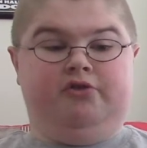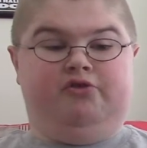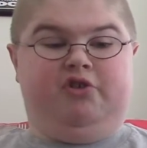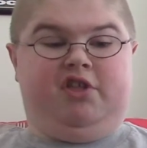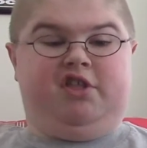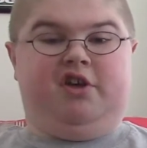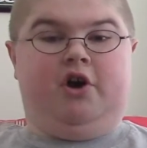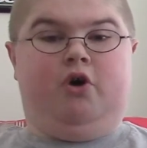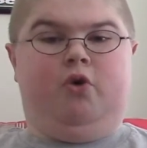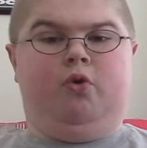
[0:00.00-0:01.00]
just
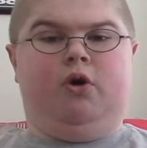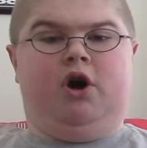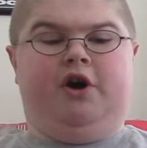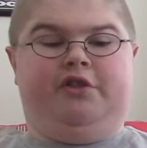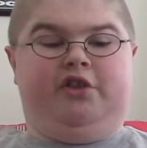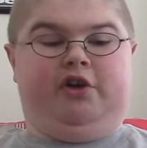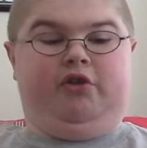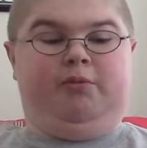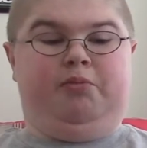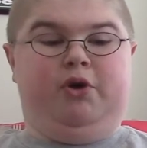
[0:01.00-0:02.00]
so
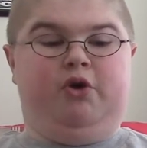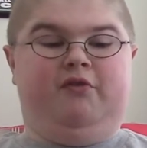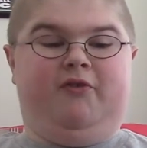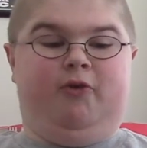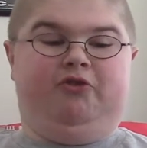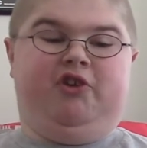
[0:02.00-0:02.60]
hauntingly beautiful.